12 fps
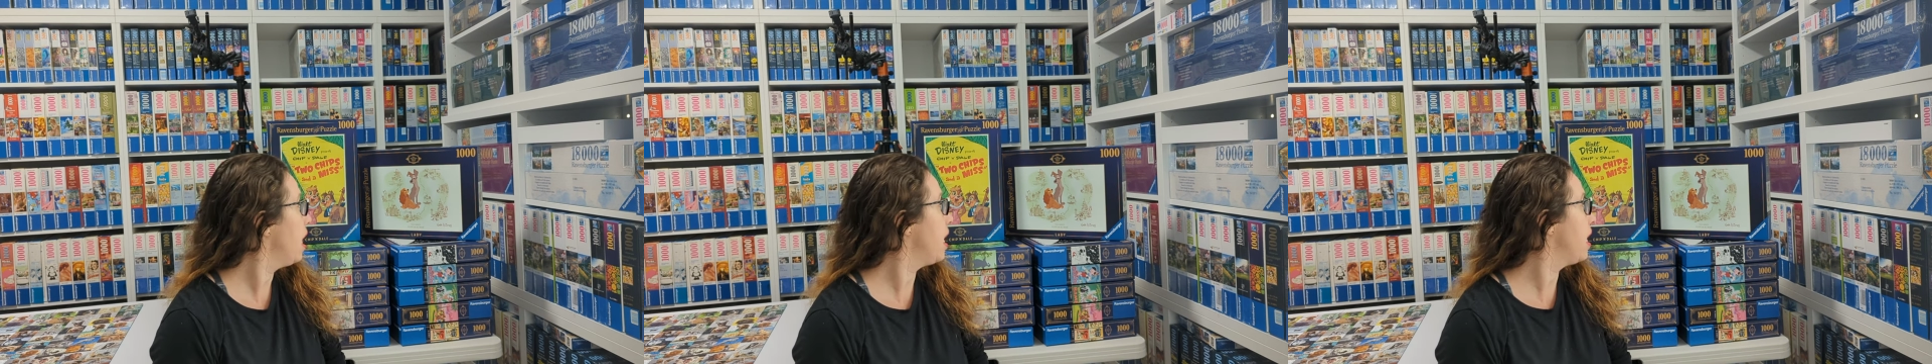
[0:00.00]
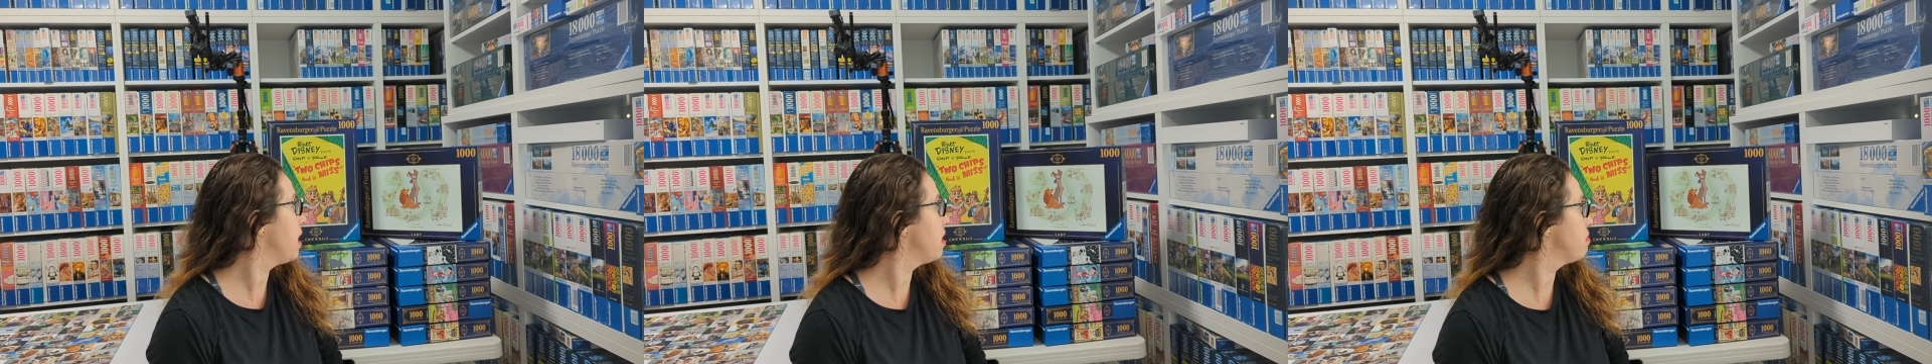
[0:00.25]

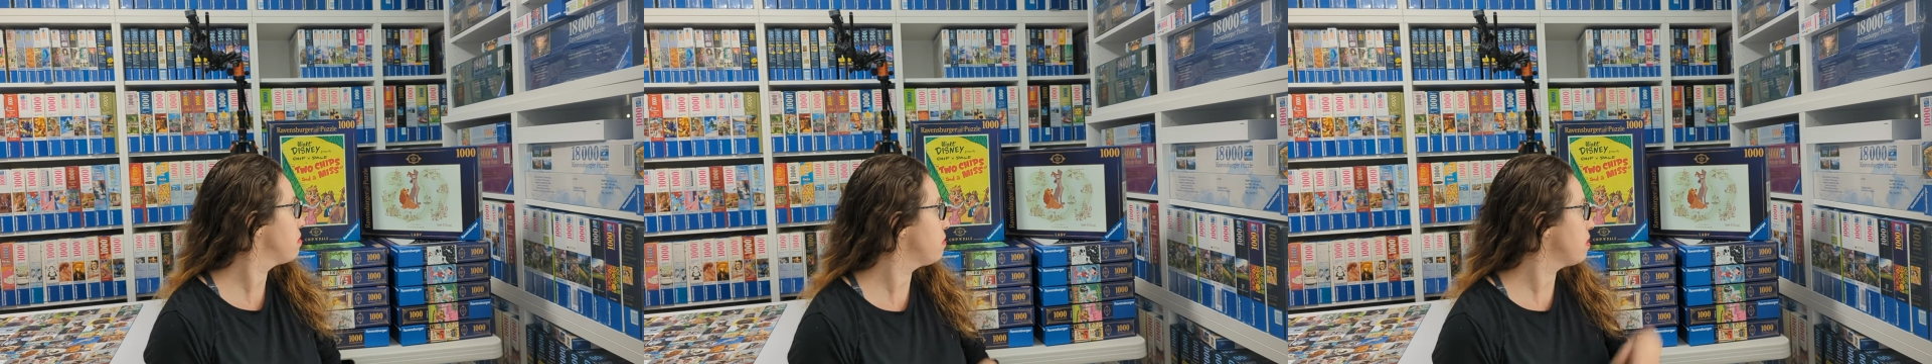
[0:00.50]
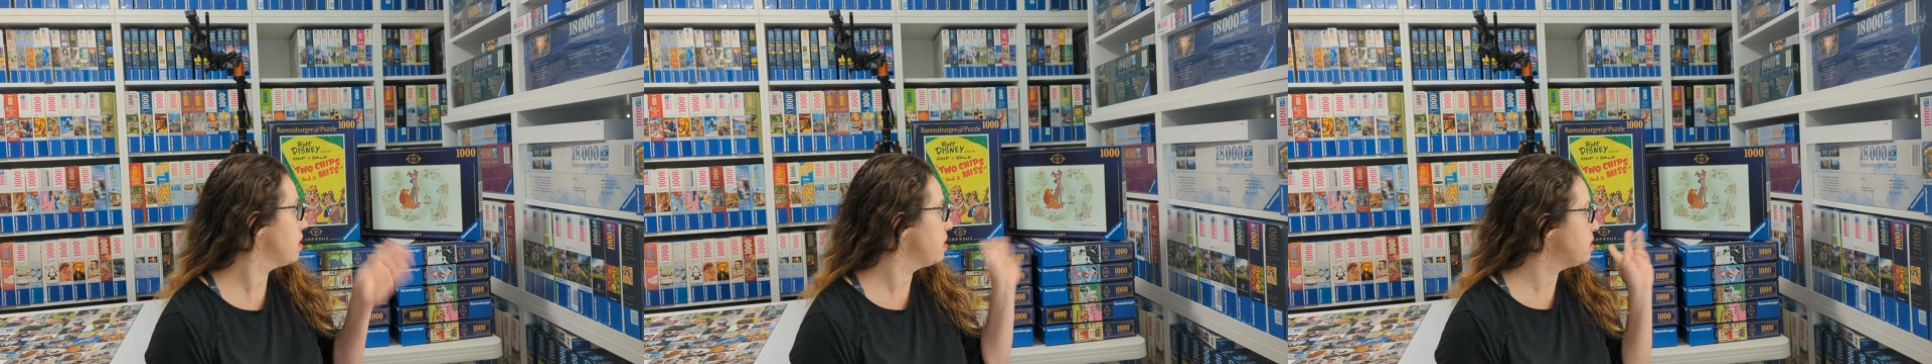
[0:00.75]
and what
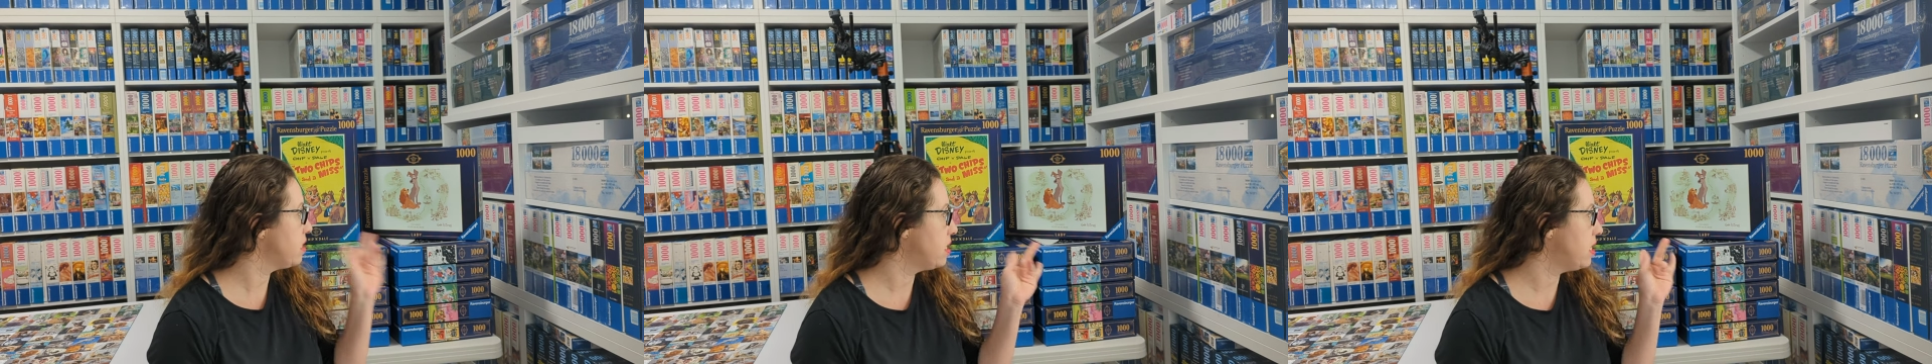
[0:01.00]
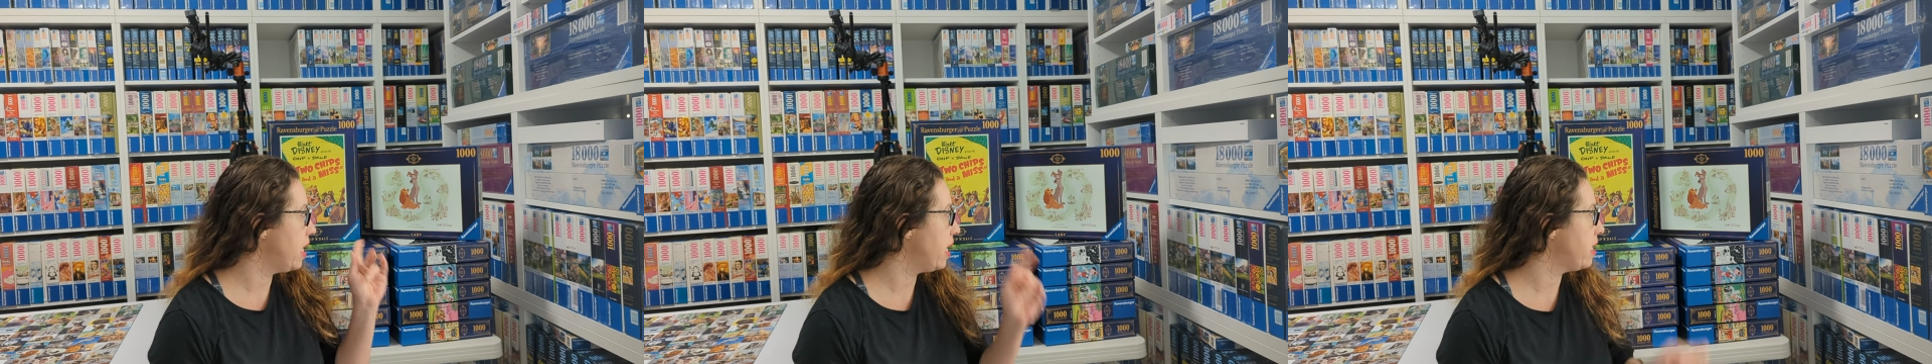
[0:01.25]
we're going to see
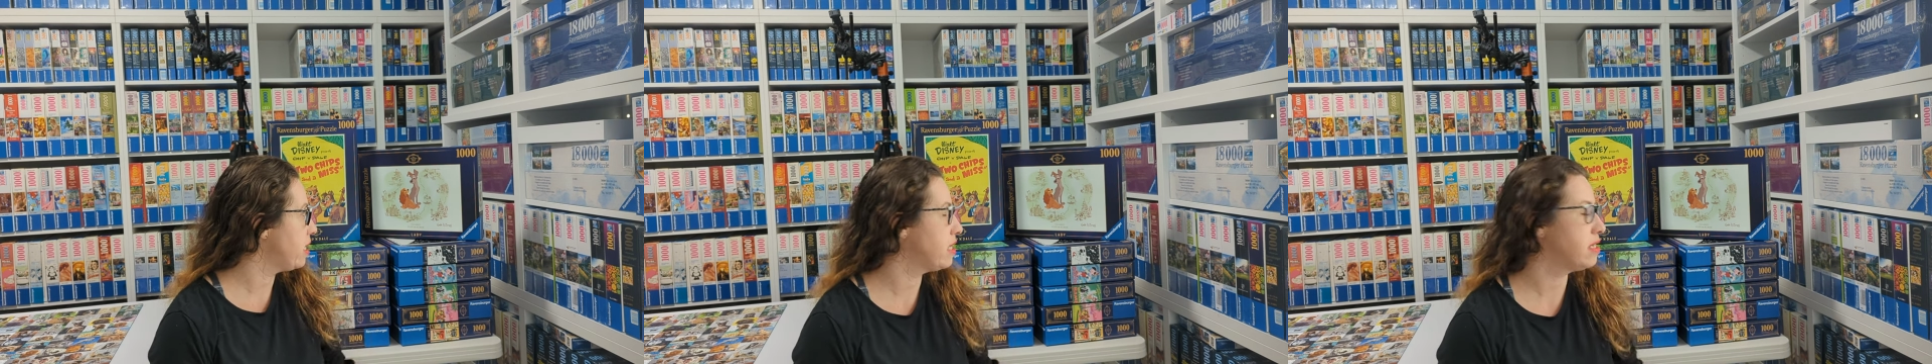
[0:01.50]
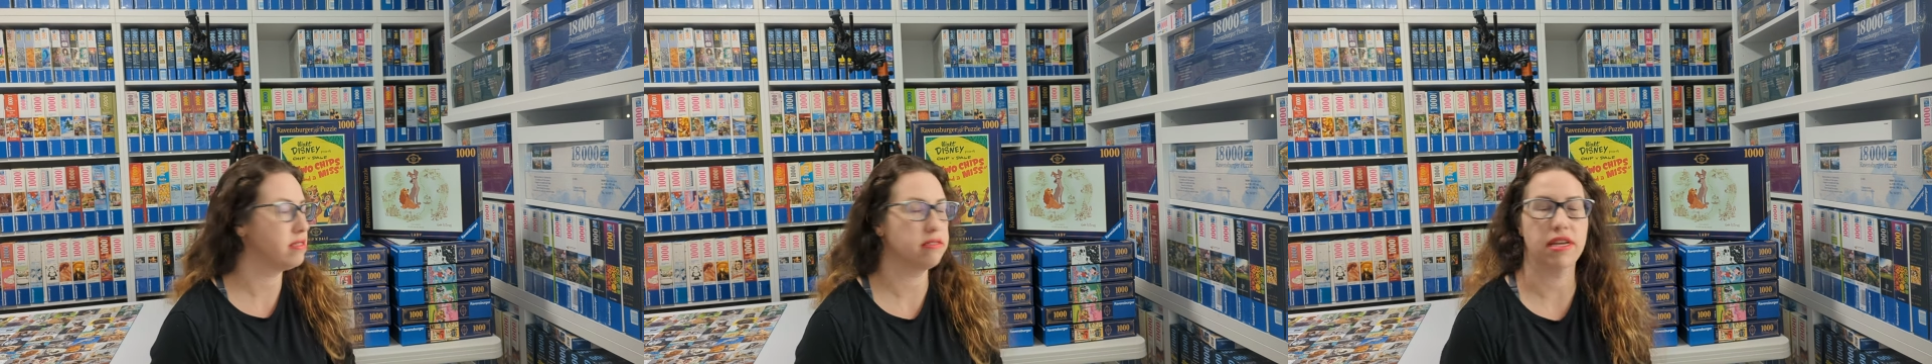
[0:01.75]
today
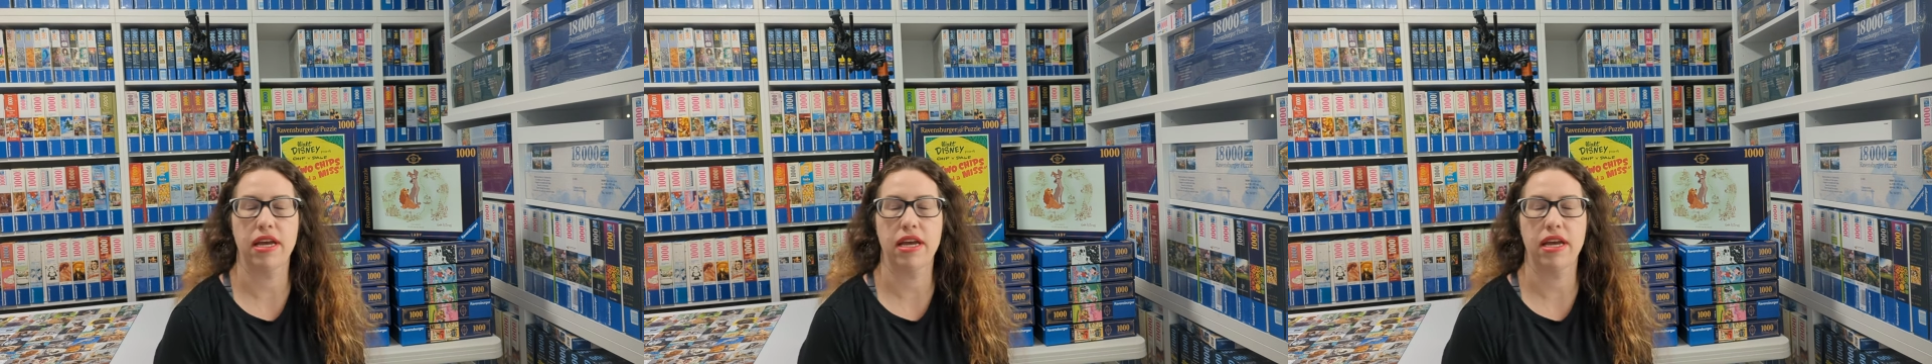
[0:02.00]
is